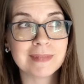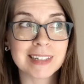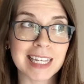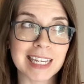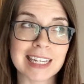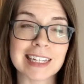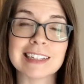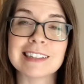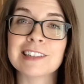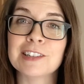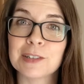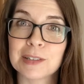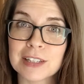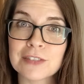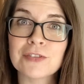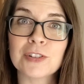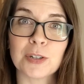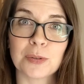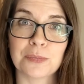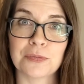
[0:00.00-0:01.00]
and your
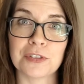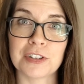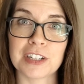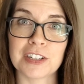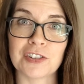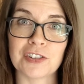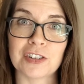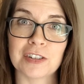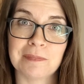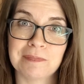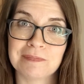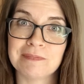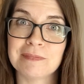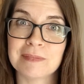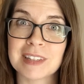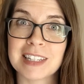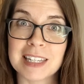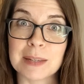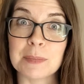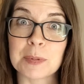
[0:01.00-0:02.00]
living room furniture.
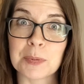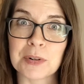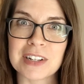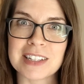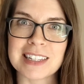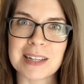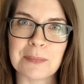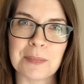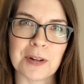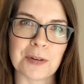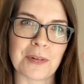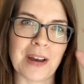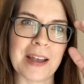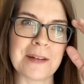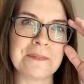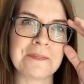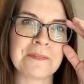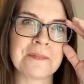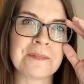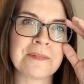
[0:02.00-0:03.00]
Seems pretty simple,
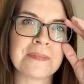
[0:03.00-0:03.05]
right?